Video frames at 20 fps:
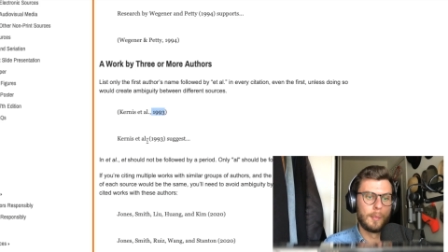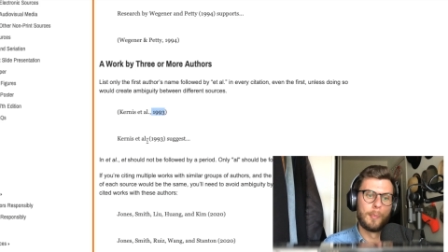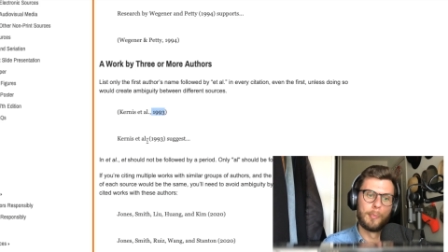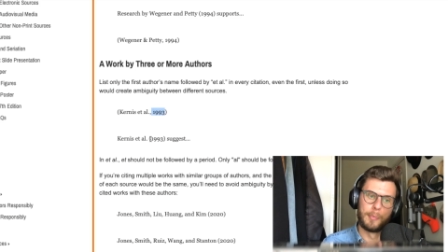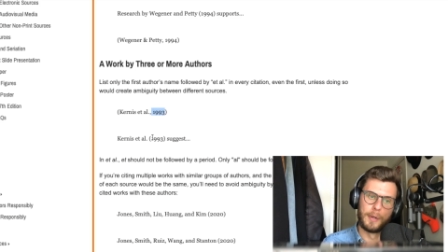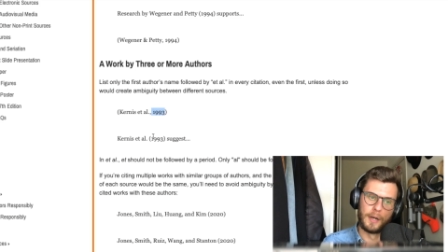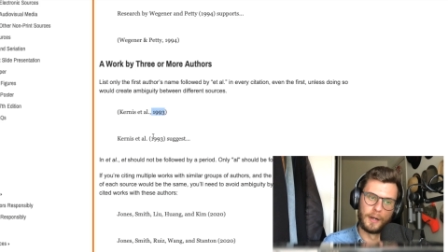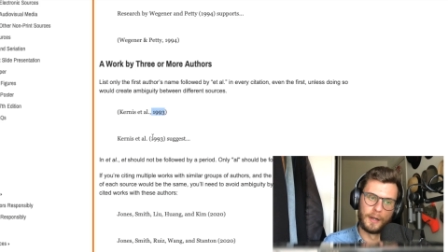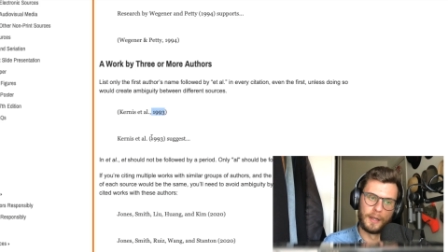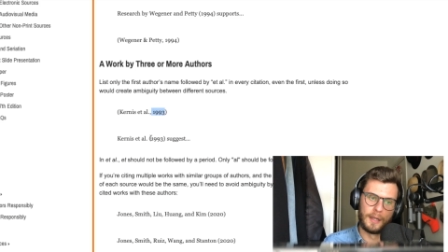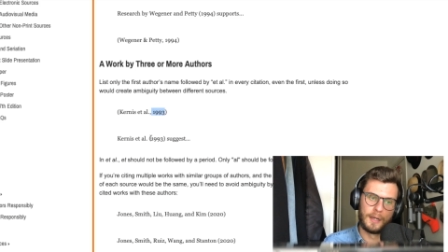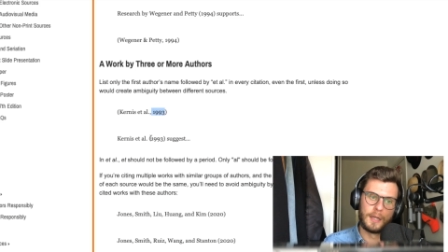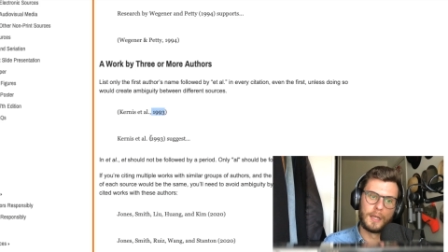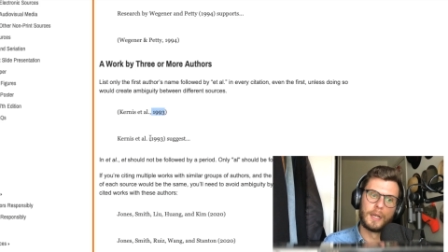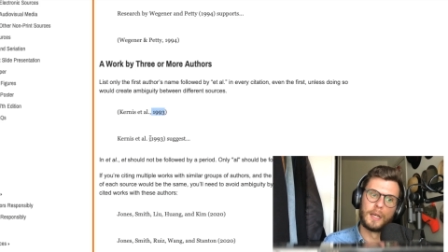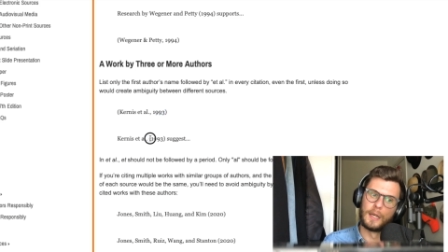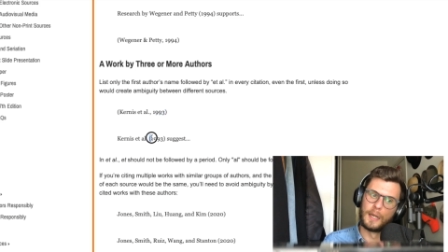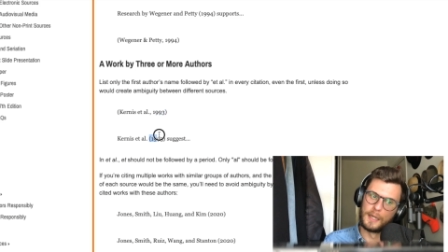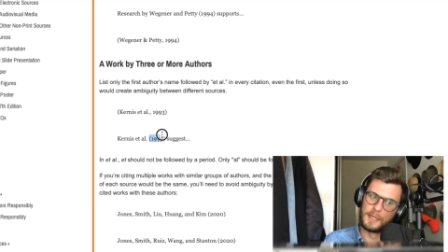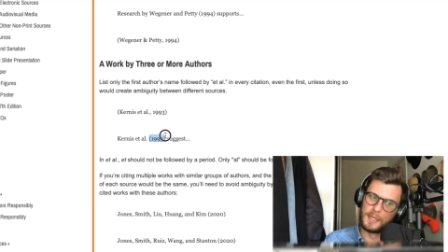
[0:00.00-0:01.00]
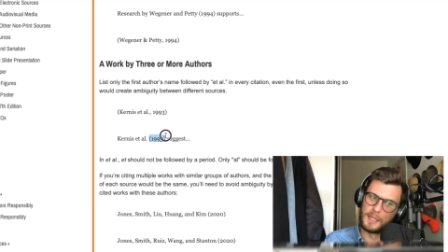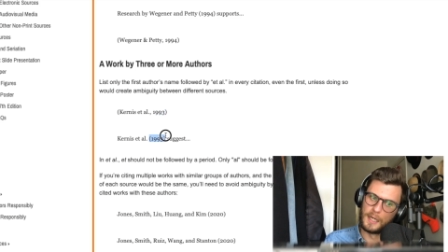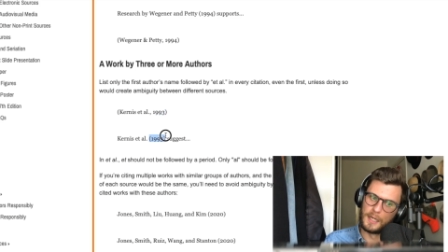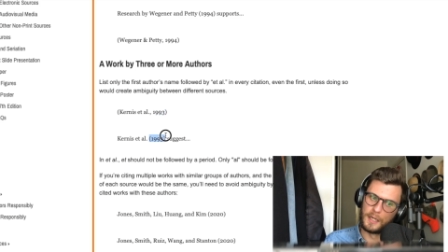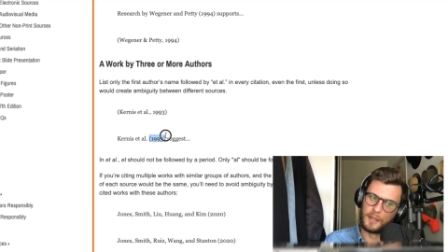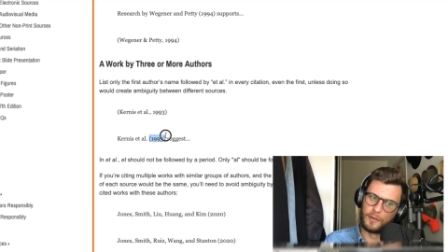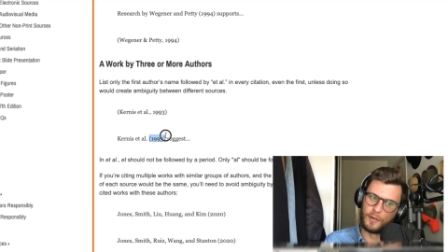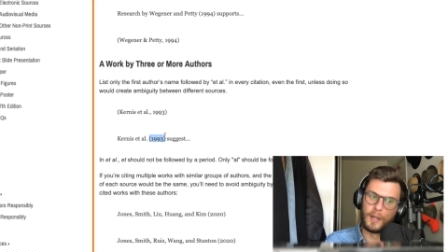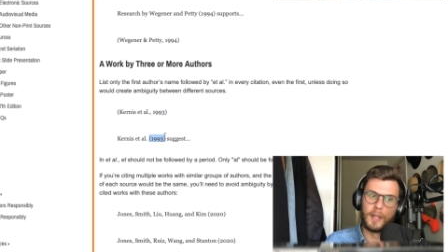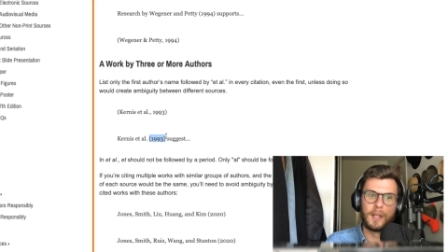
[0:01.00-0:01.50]
Period,
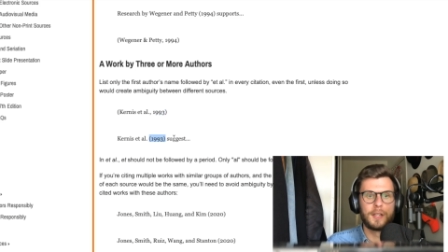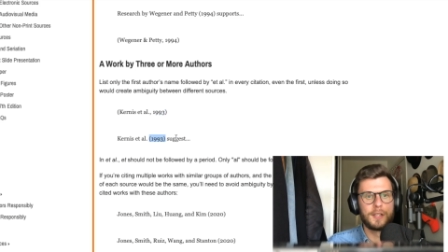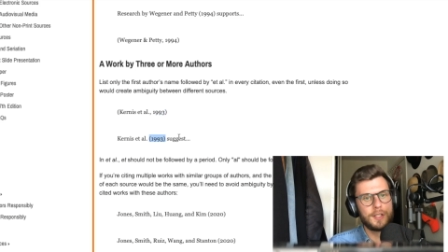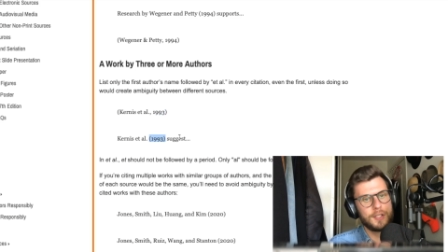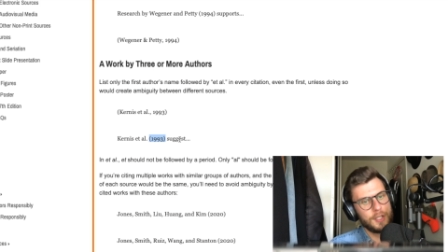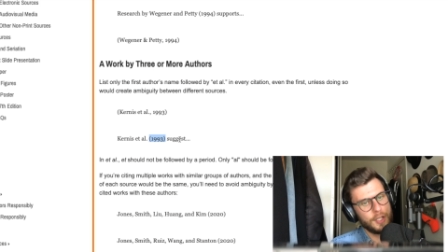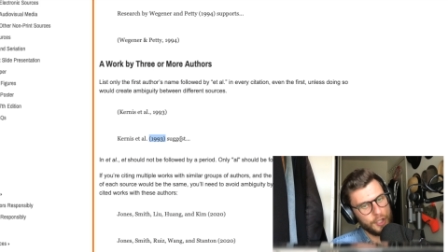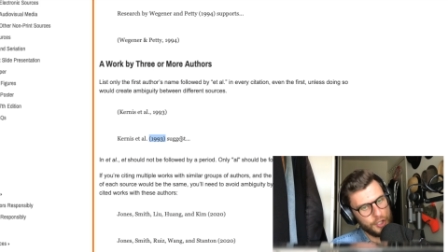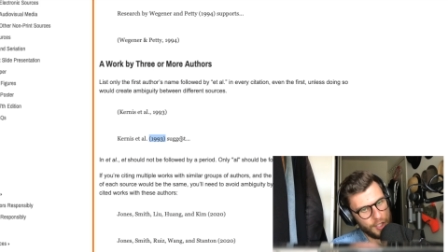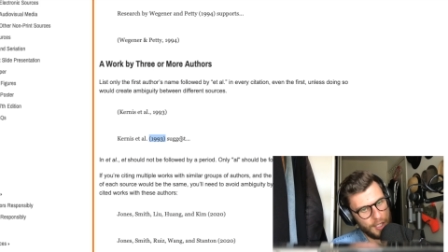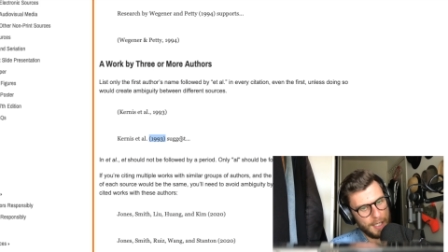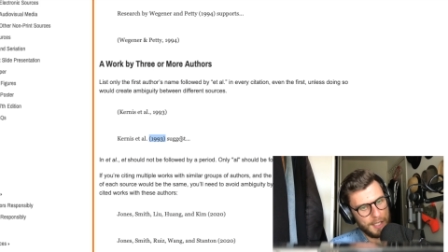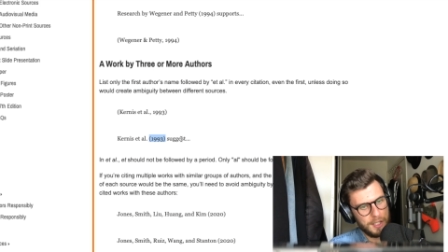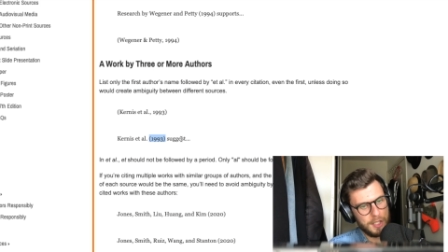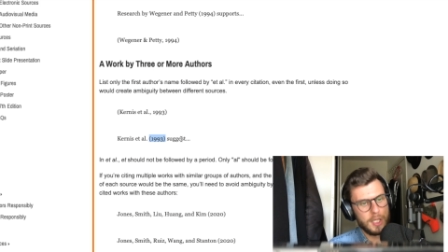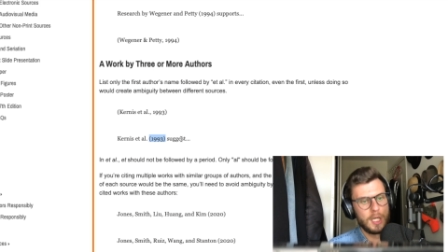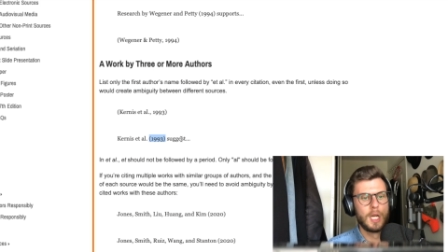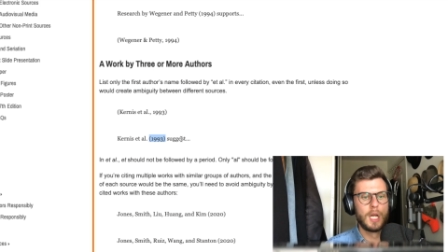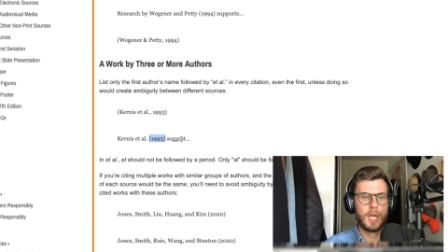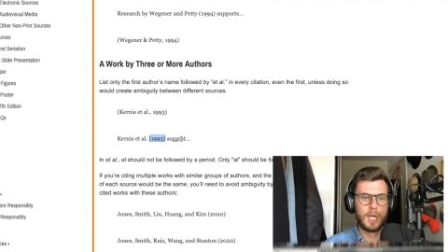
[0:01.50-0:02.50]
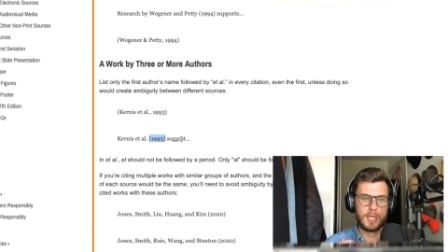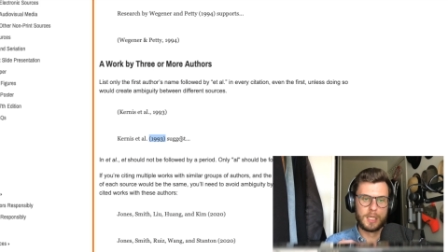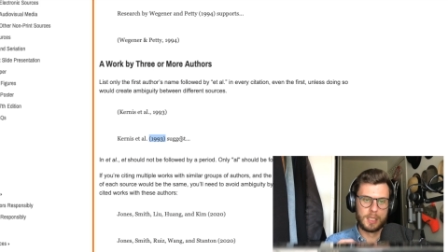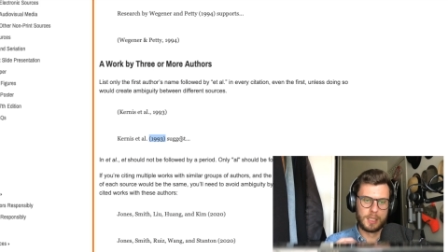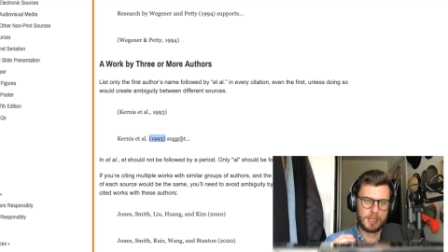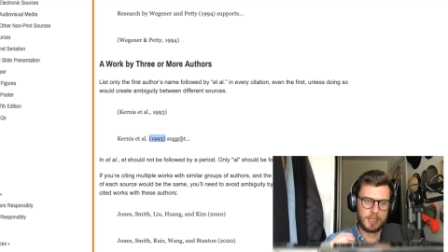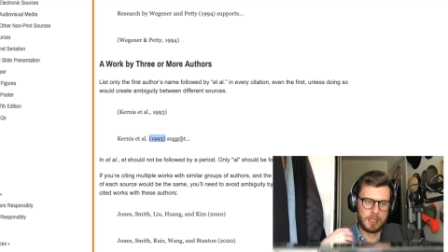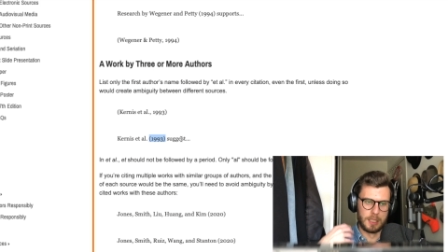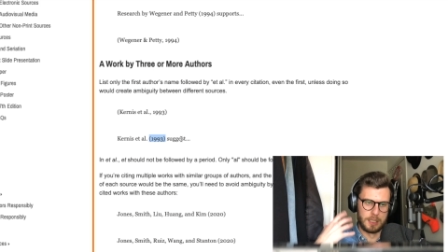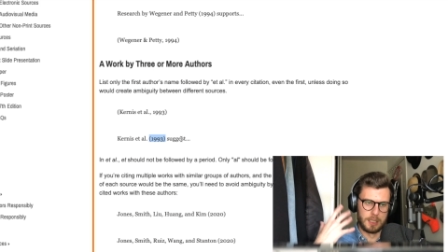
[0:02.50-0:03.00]
1993, suggest,
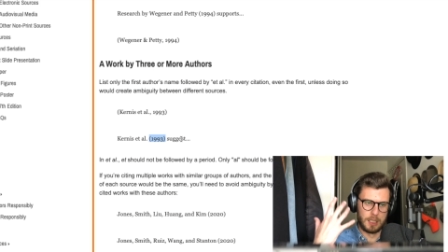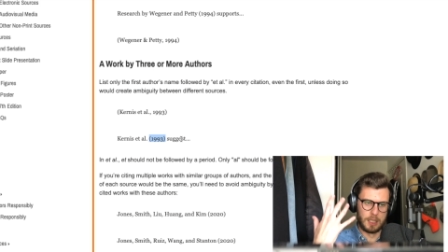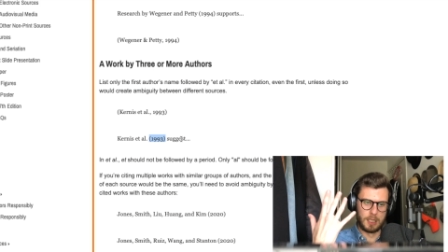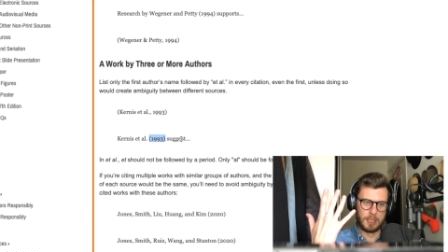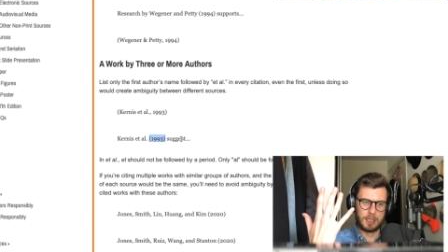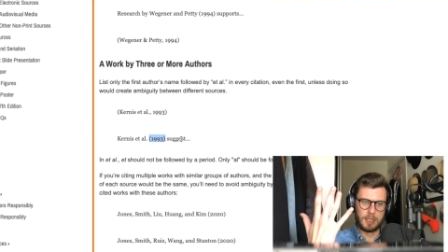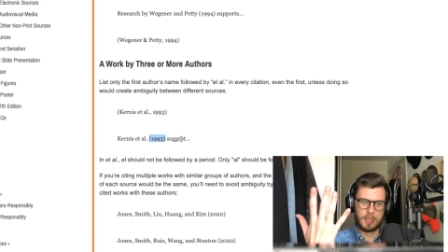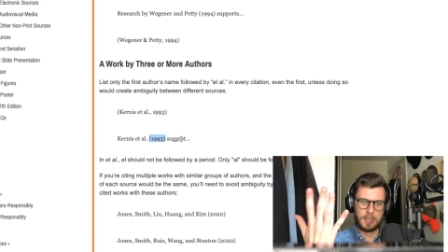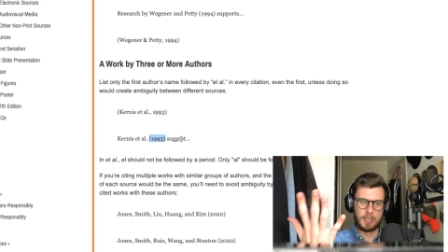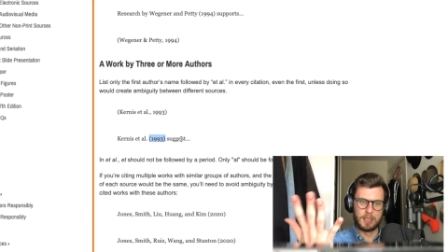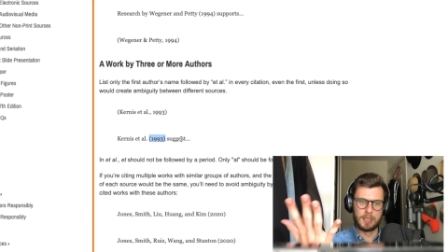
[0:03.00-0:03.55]
da, da, da, da, da, da,